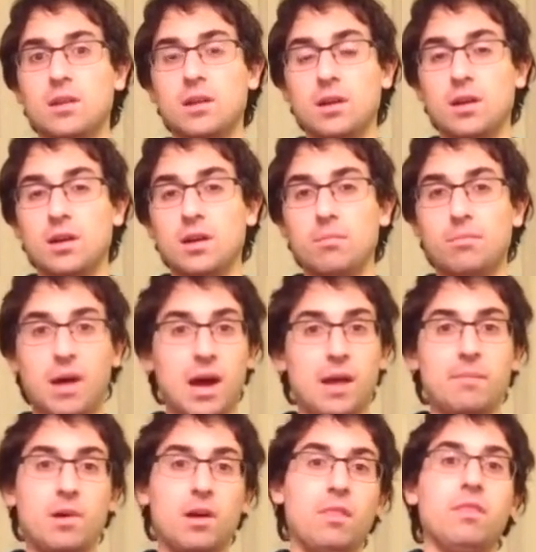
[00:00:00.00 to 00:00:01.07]
on, uh,
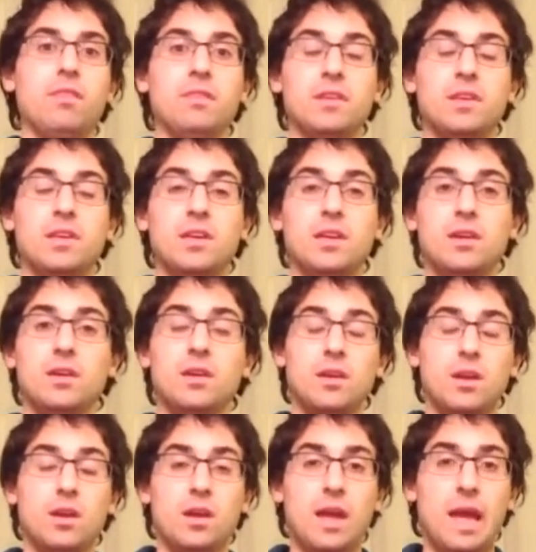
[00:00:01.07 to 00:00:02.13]
bi-monthly,
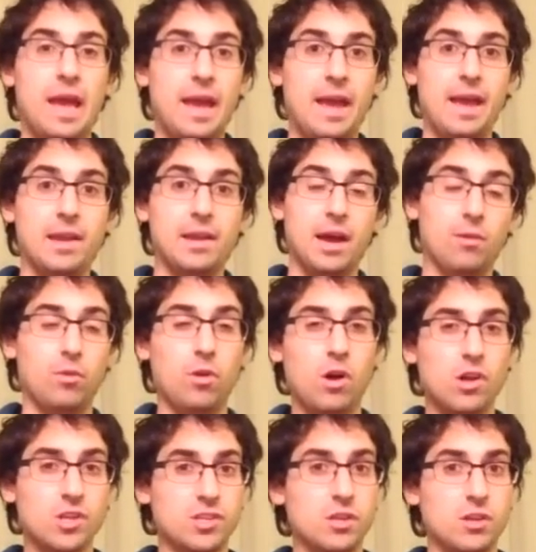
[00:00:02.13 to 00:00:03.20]
and and I will
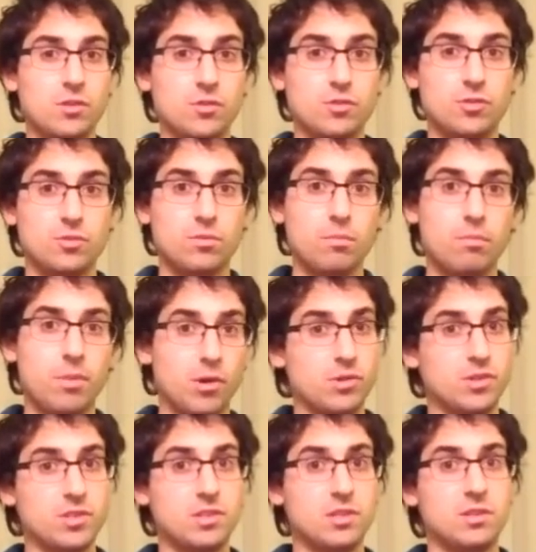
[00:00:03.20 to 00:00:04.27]
also
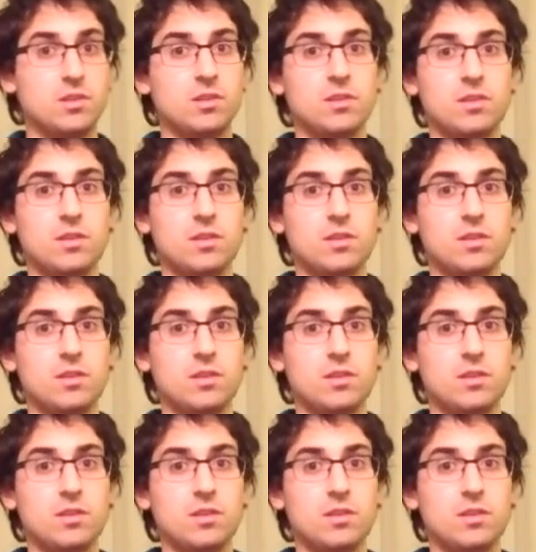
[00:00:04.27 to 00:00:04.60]
post